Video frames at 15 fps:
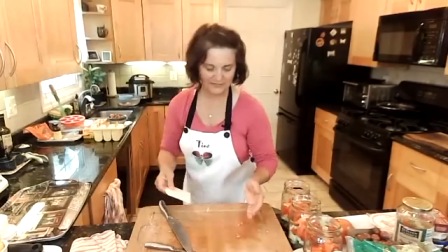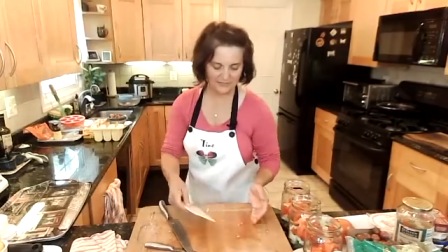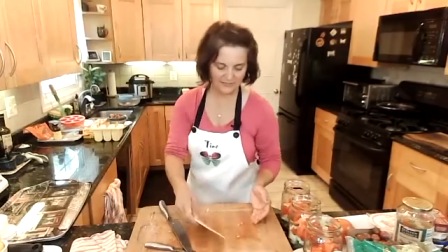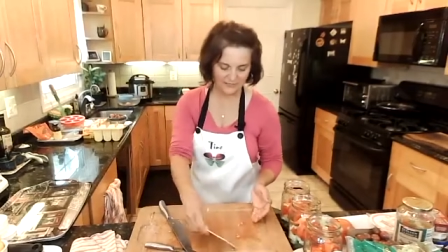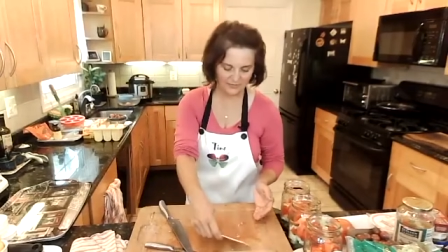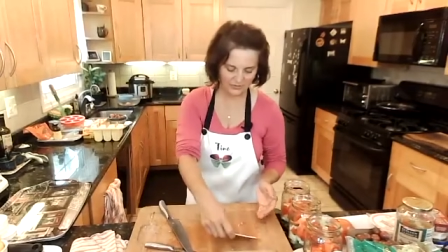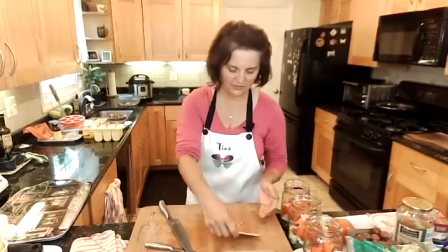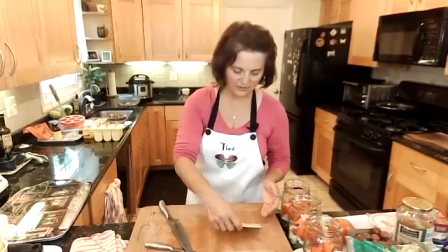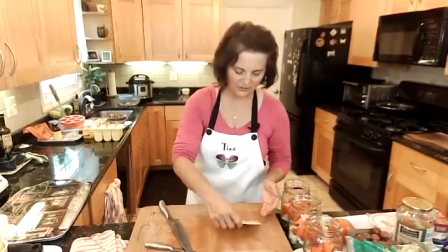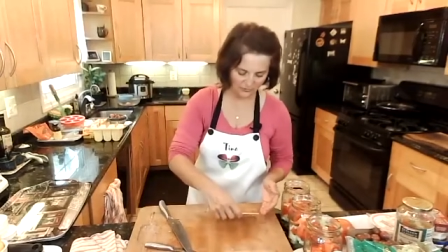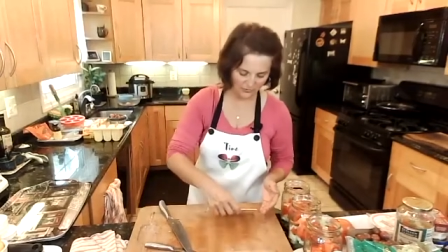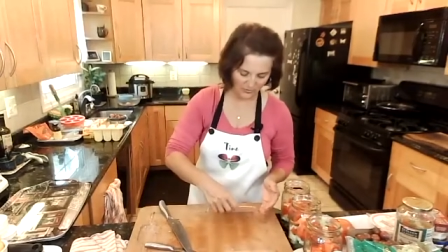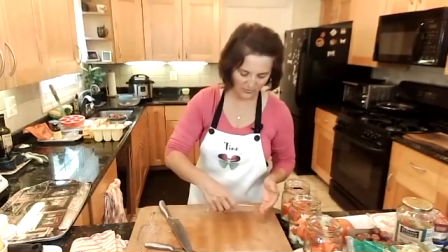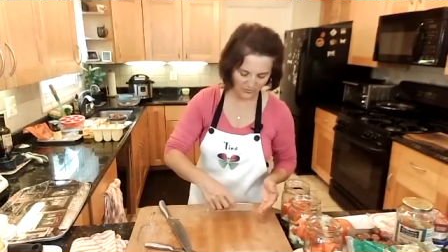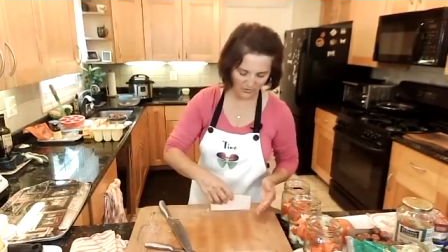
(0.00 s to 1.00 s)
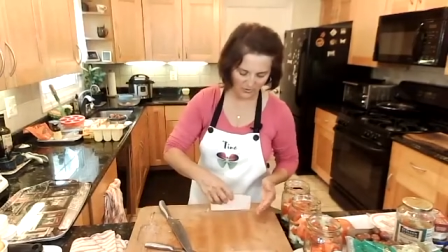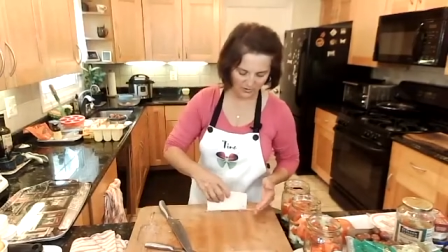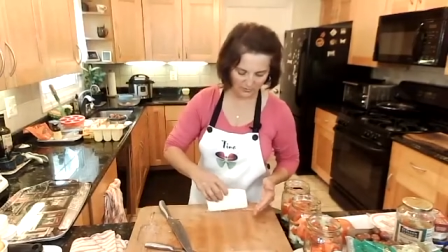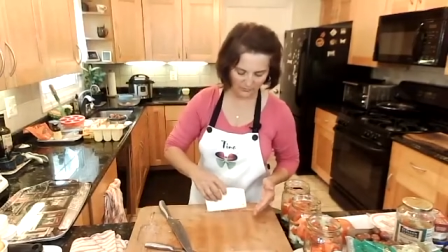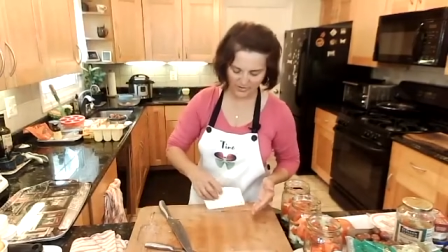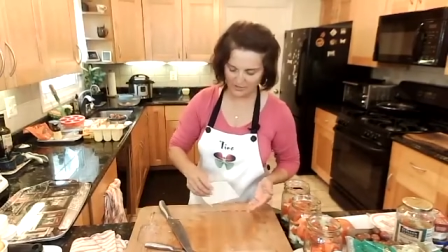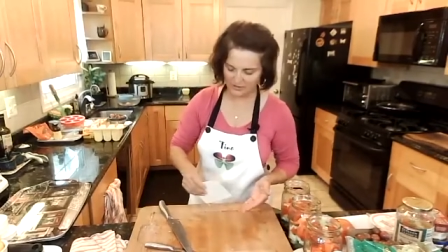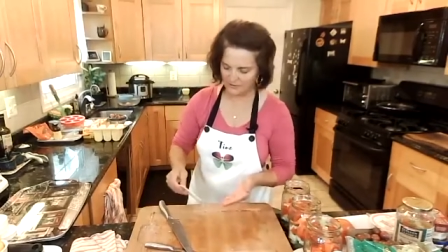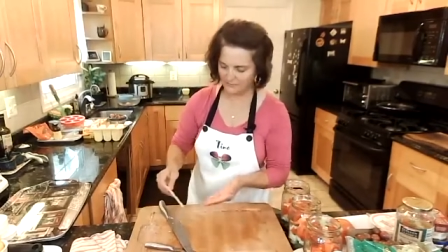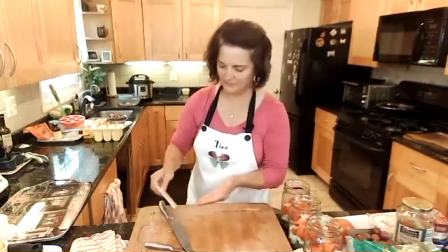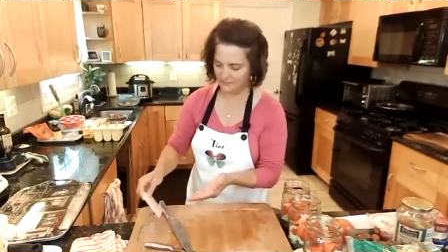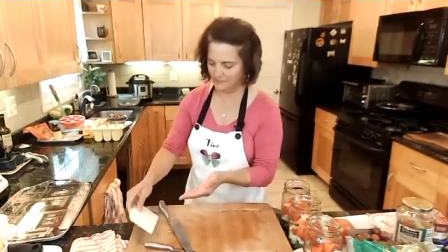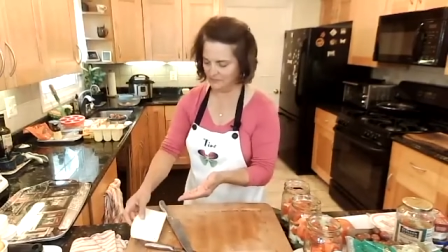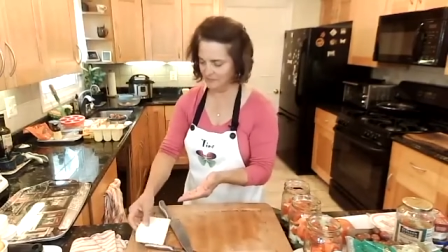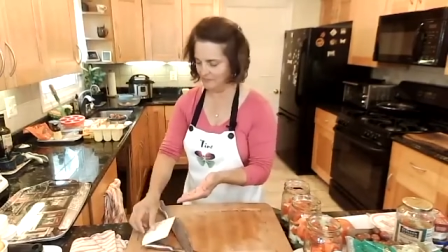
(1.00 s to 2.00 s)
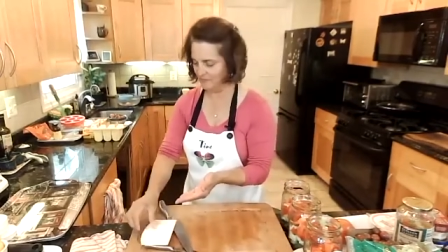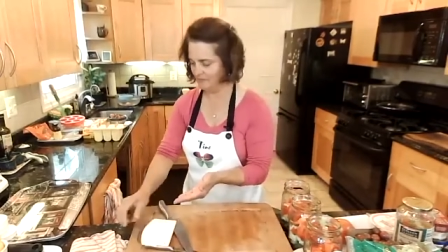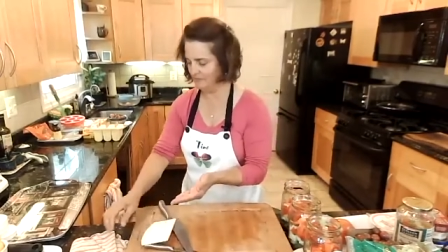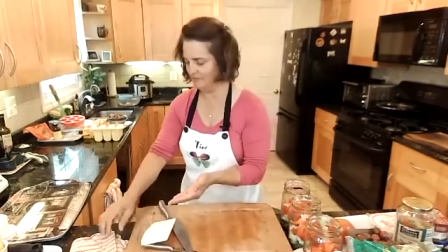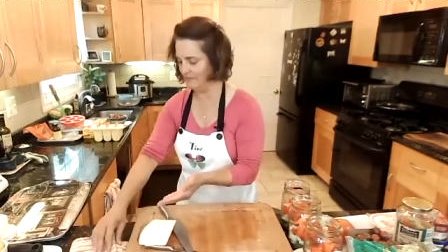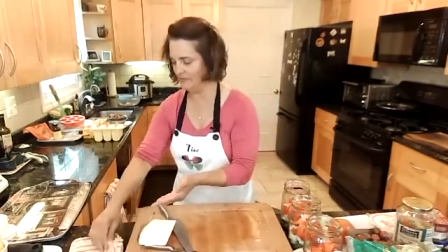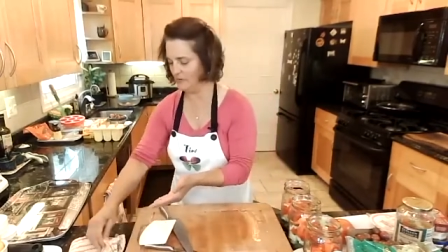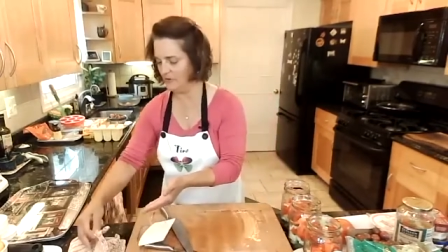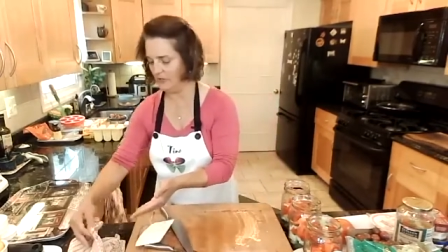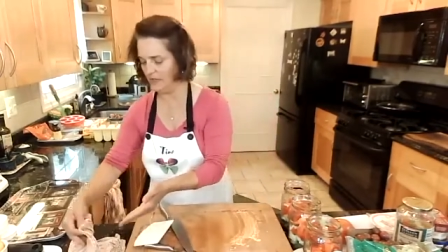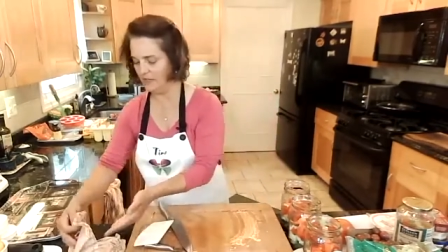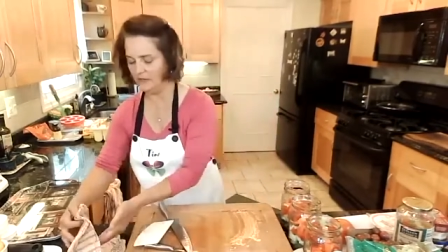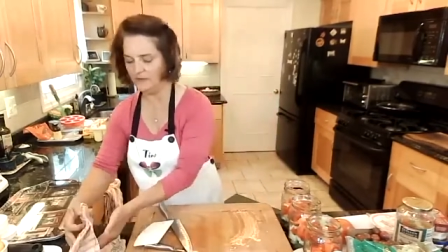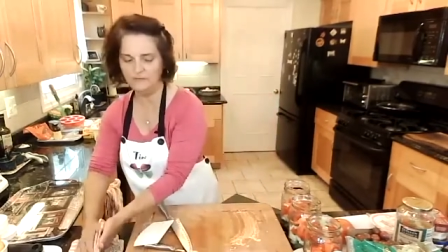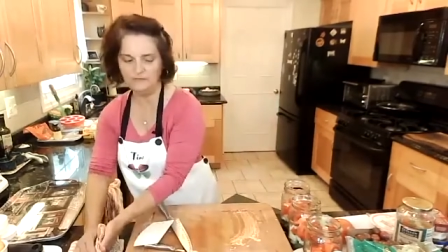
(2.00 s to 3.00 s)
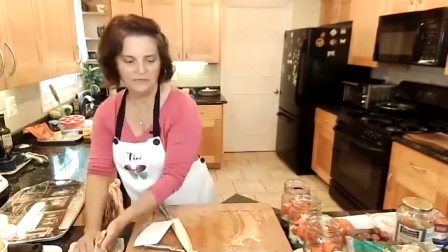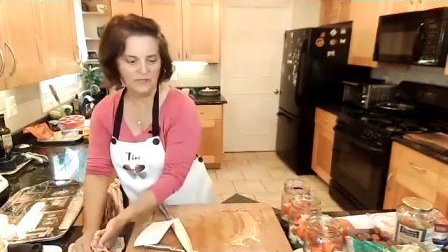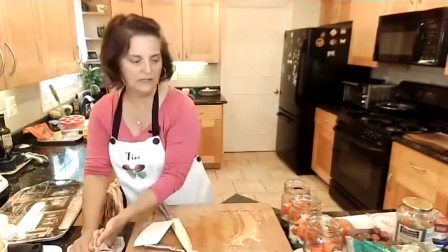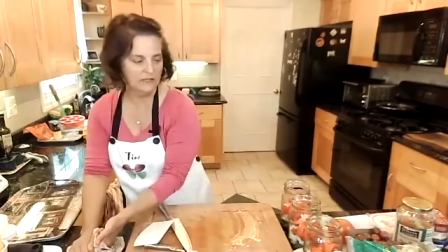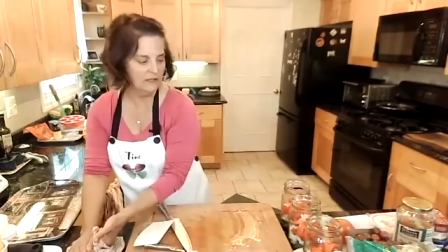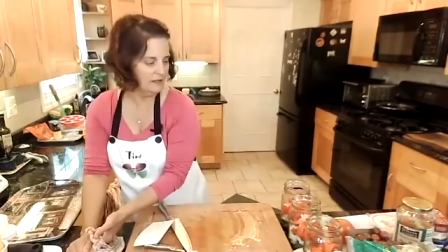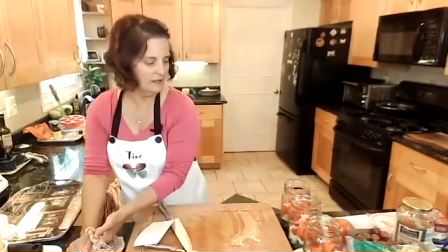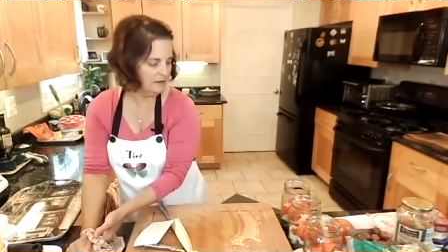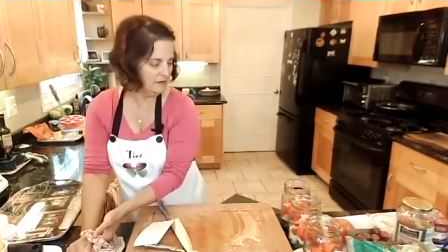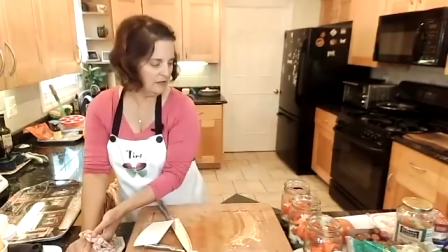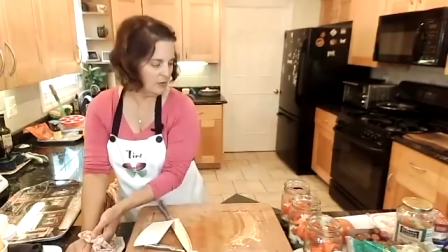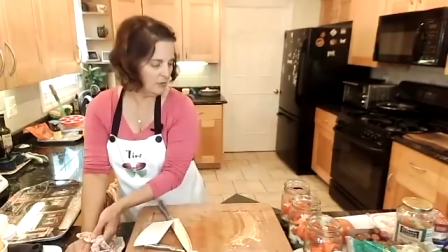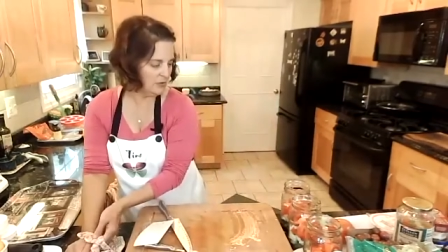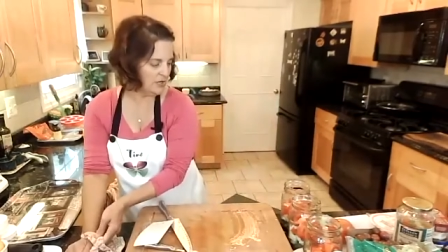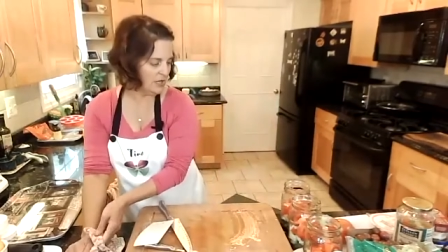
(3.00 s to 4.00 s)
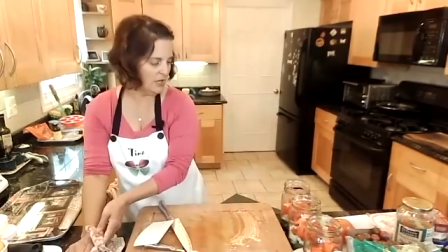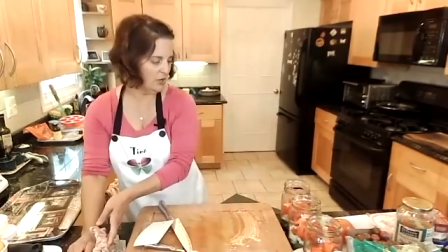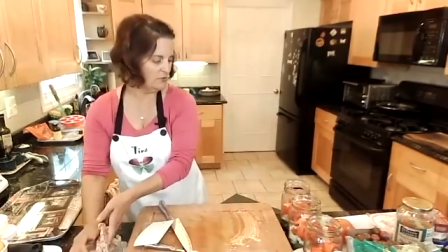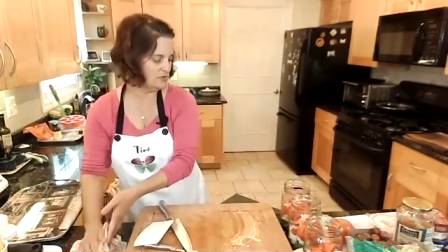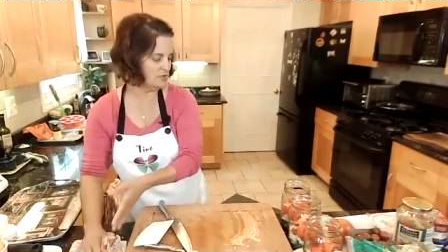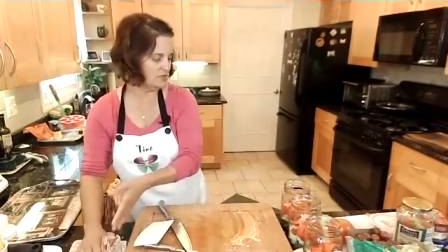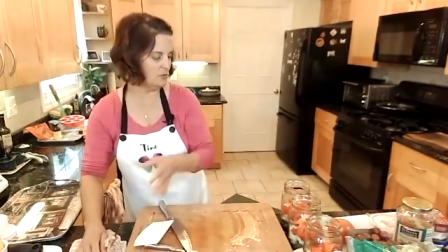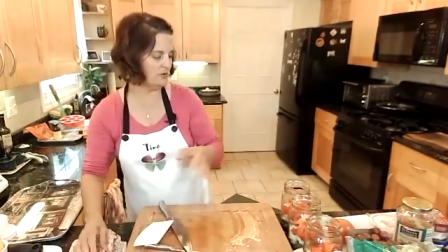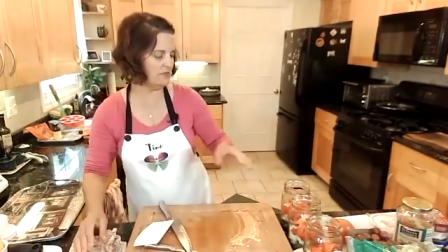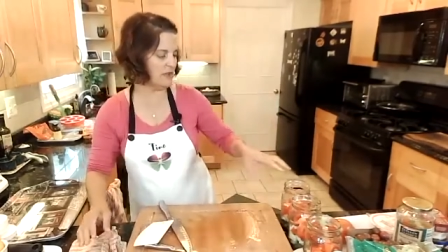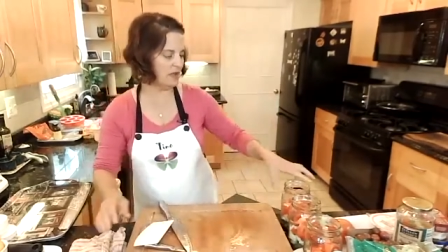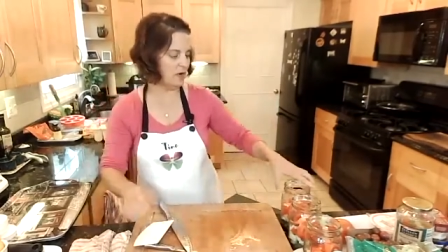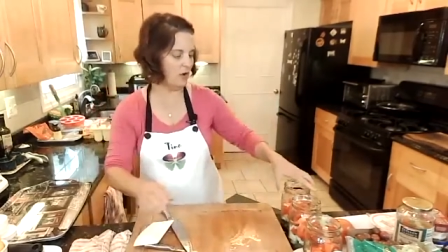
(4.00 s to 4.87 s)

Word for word: seeds, you're gonna grow in a watermelon. Okay, there we go. So we've got